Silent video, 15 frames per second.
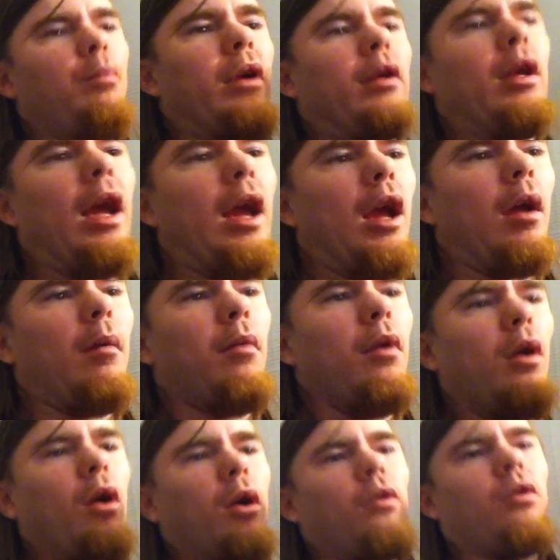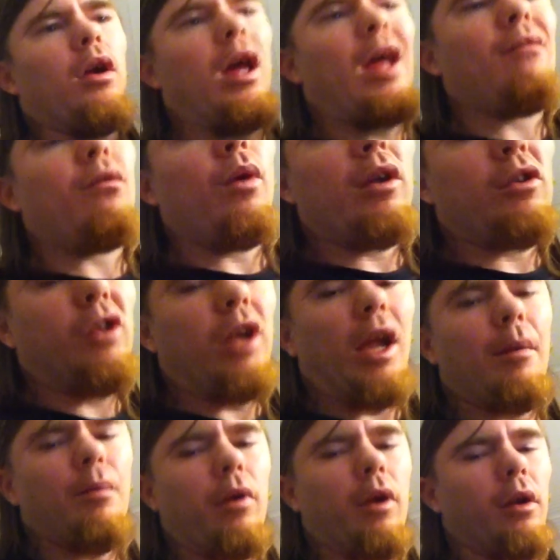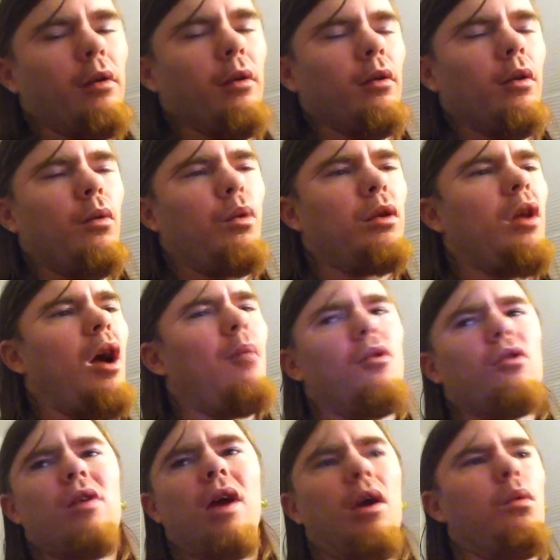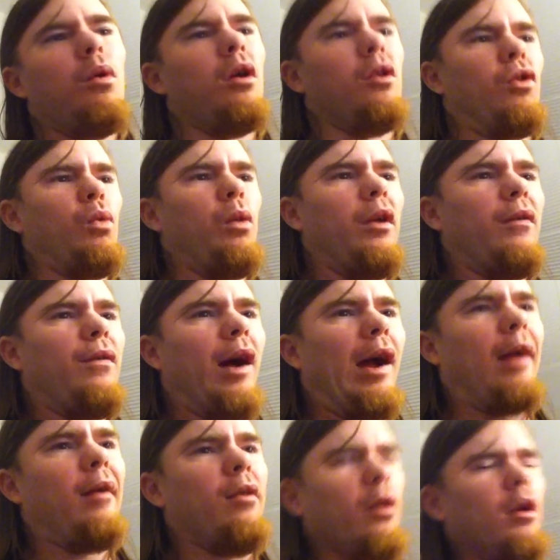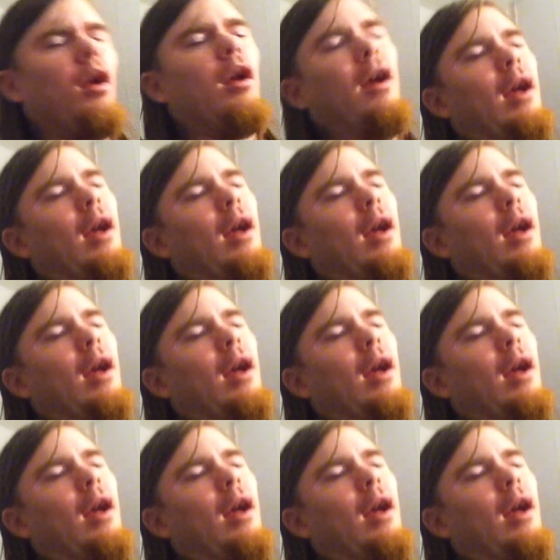became the heavyweight champion with almost like, what, 3 fights,